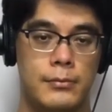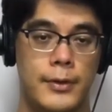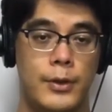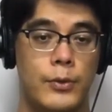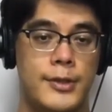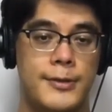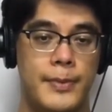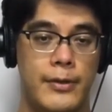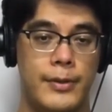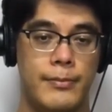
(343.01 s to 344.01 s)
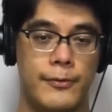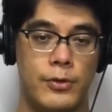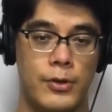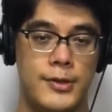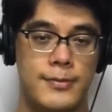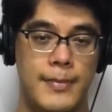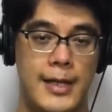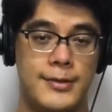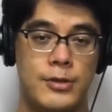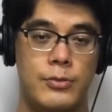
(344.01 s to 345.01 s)
The word spirit, of course,
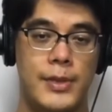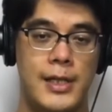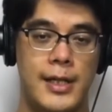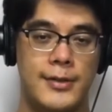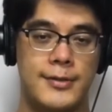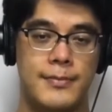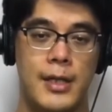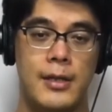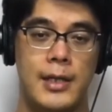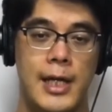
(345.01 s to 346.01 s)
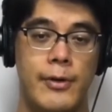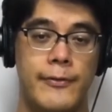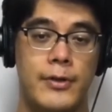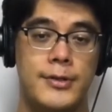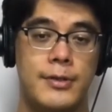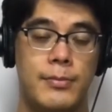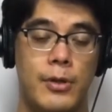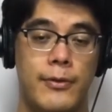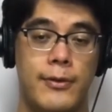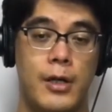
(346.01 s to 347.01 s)
has two meanings. It refers to
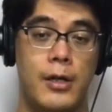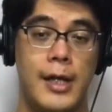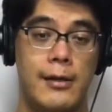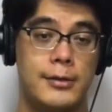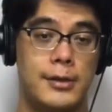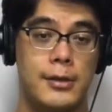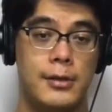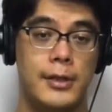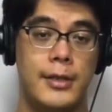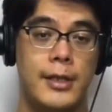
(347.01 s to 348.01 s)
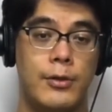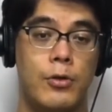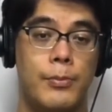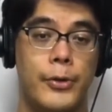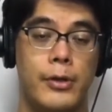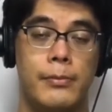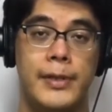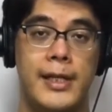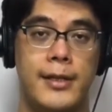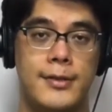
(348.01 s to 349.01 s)
both hard alcohol and incorporeal
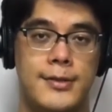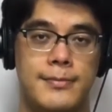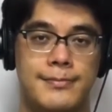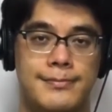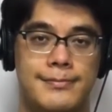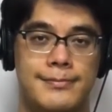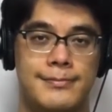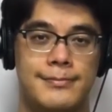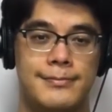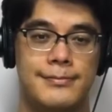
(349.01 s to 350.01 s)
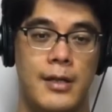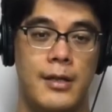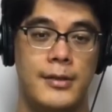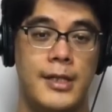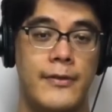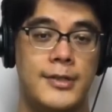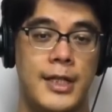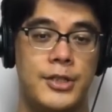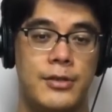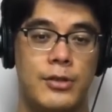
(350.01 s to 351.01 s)
beings. The other
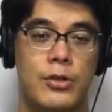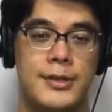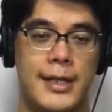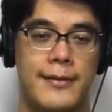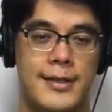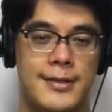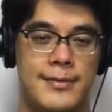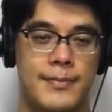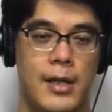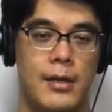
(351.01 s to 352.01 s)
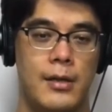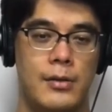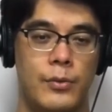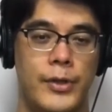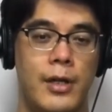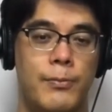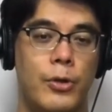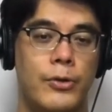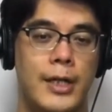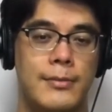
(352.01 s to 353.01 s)
section goes like this. We are
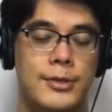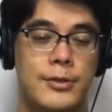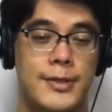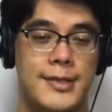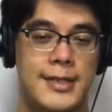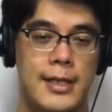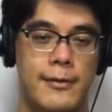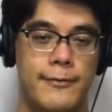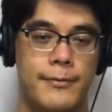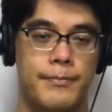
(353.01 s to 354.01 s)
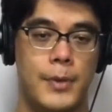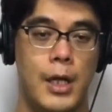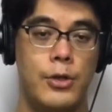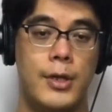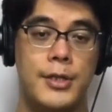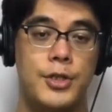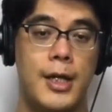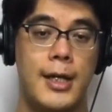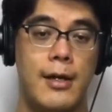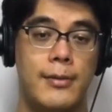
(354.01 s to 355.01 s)
programmed to receive. You can
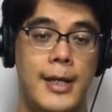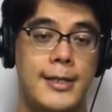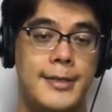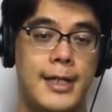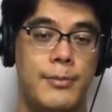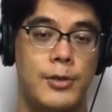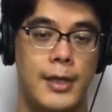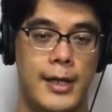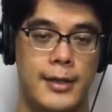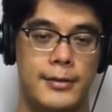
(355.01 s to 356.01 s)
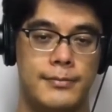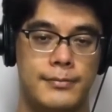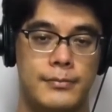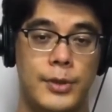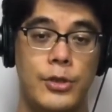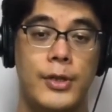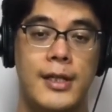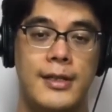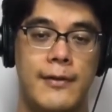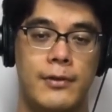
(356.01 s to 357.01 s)
check out any time you like, but you
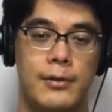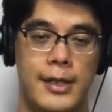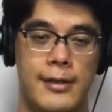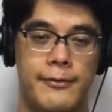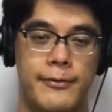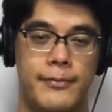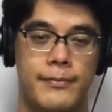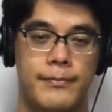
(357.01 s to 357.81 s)
can never leave.